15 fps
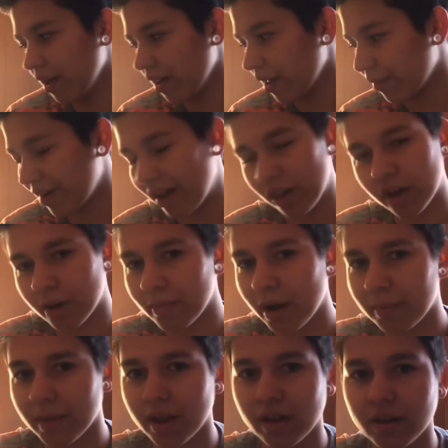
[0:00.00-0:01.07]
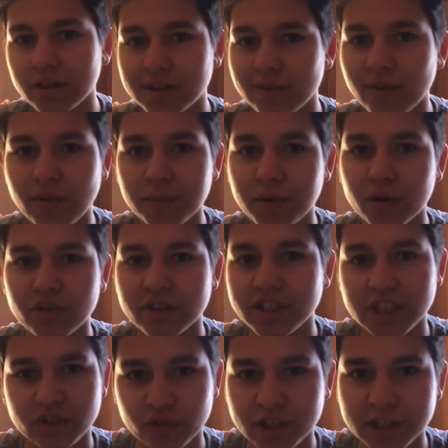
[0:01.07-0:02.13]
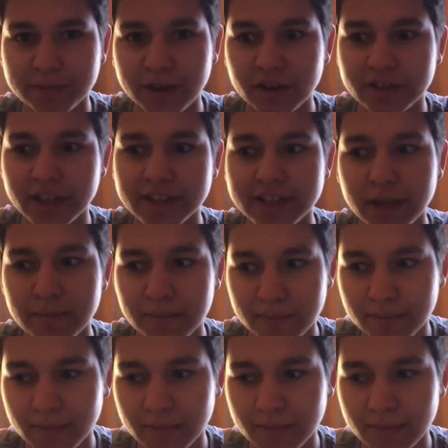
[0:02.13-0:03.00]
like when i look them up they some of them don't just say trans binders they say